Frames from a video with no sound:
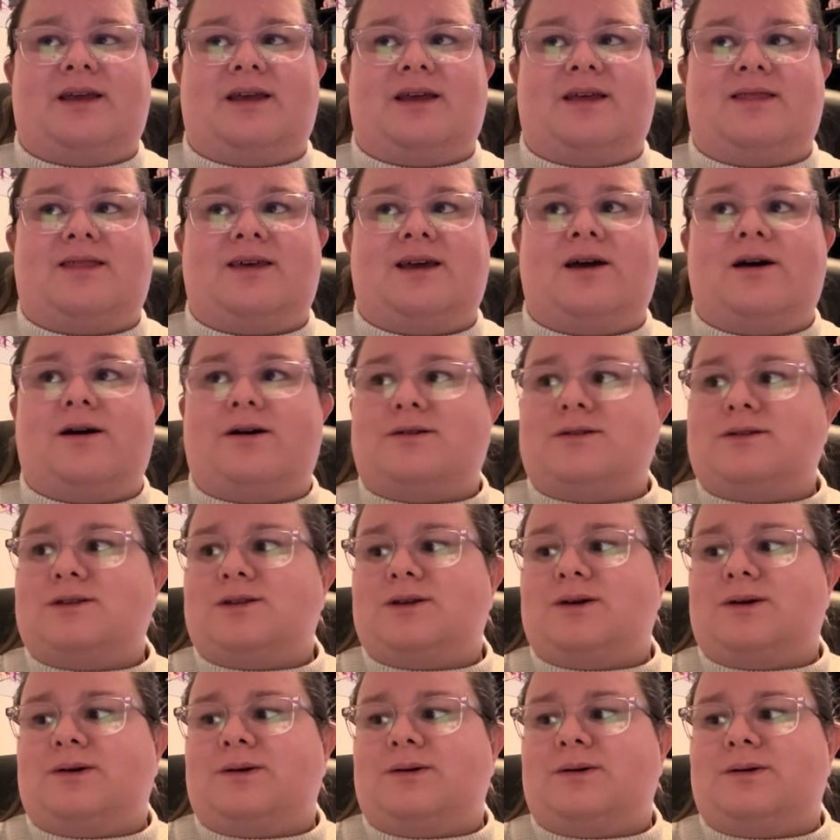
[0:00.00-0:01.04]

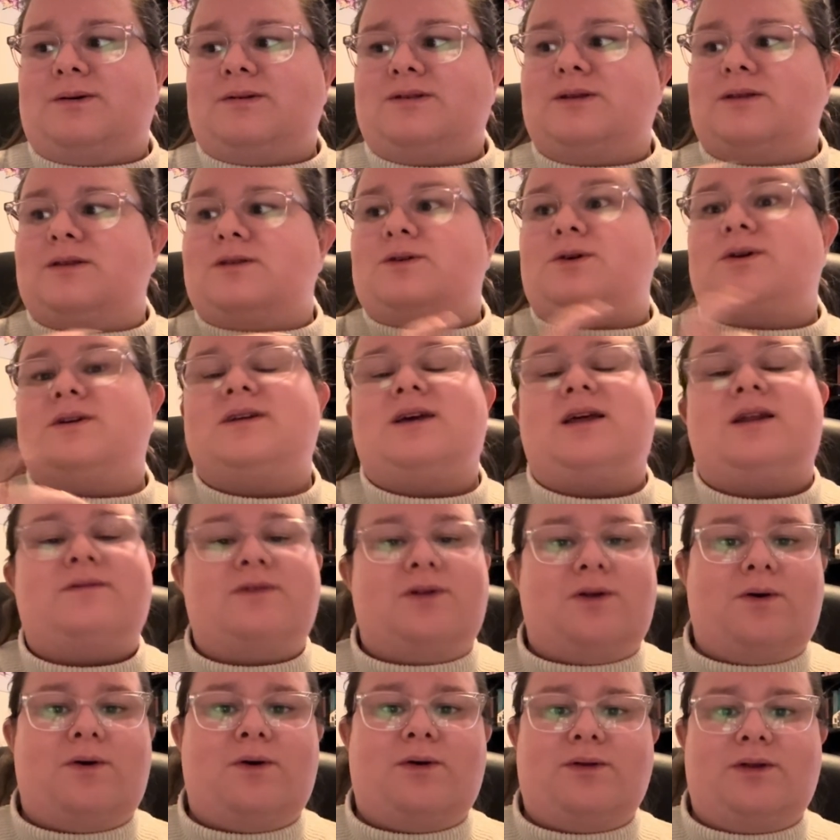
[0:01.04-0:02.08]
the story is kind of
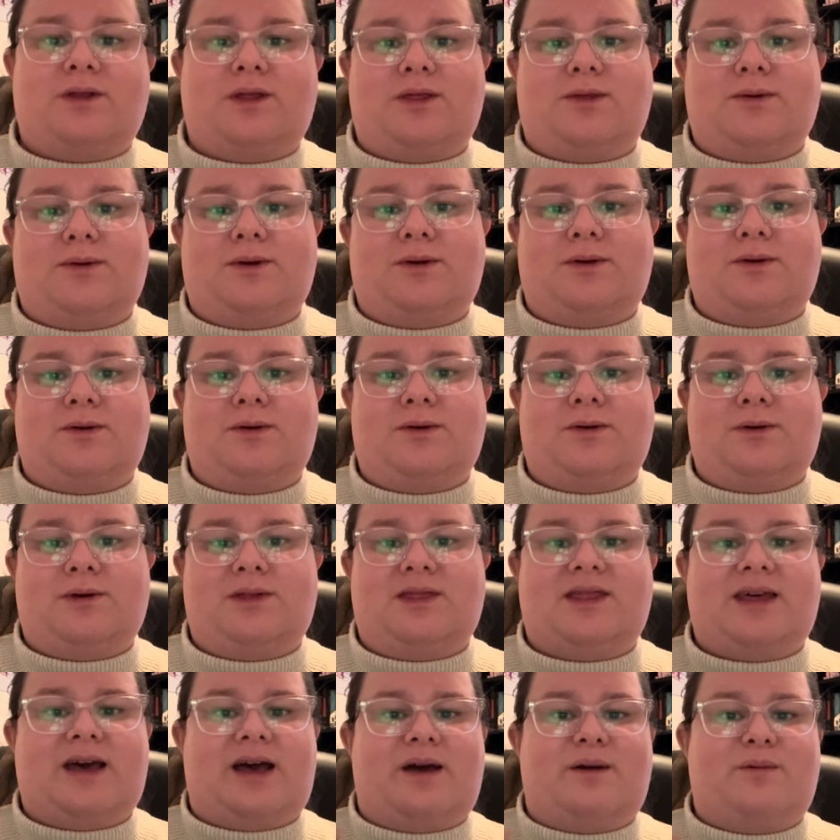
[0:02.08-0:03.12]
told
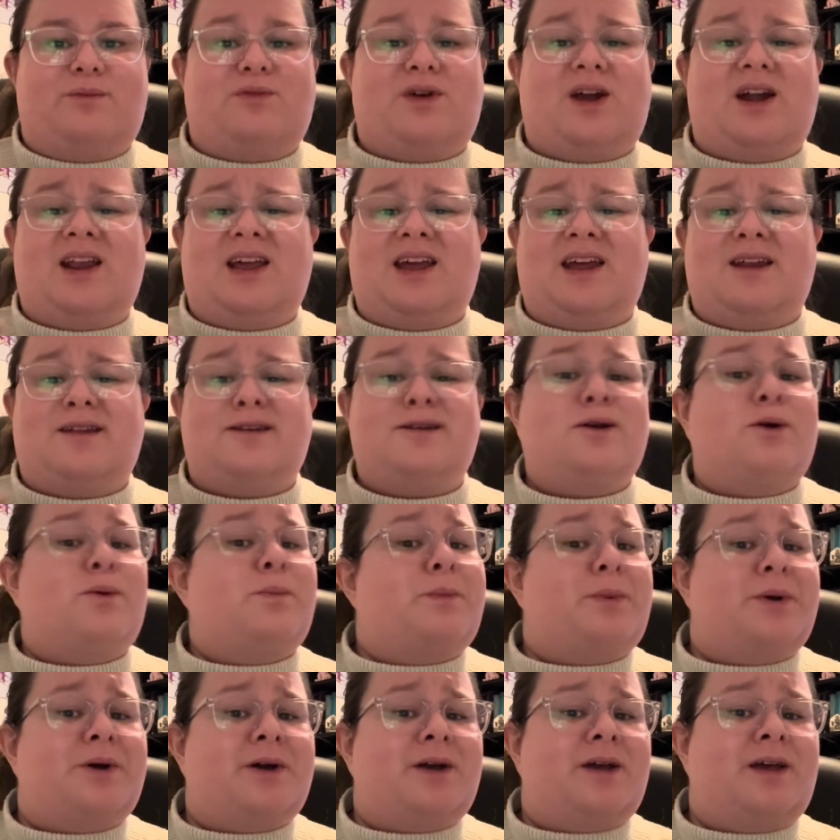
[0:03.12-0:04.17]
through them writing in a
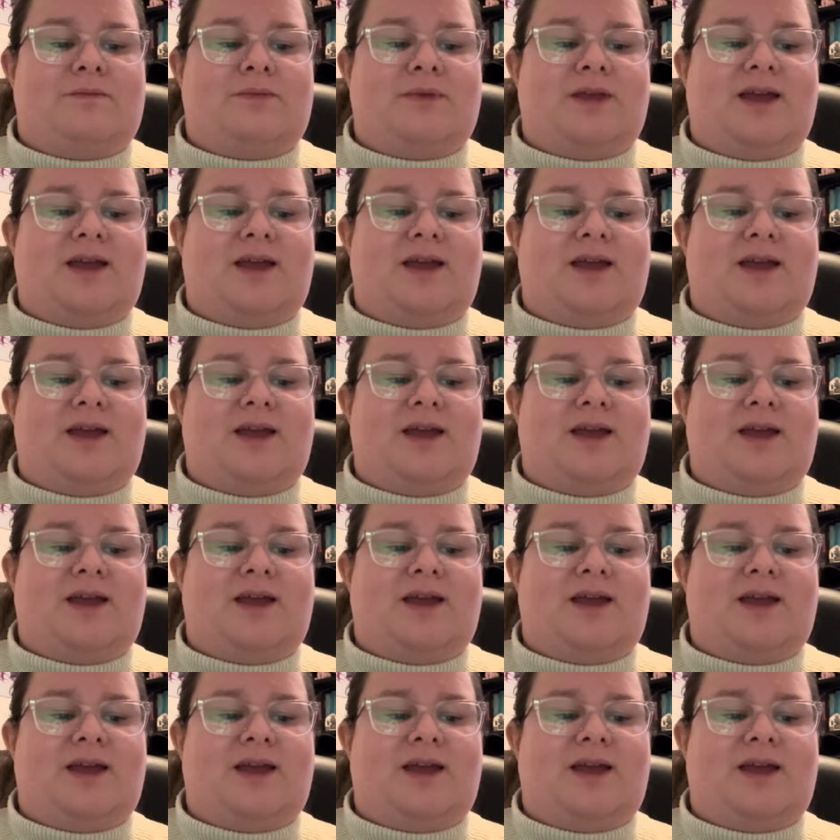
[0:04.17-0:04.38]
notebook.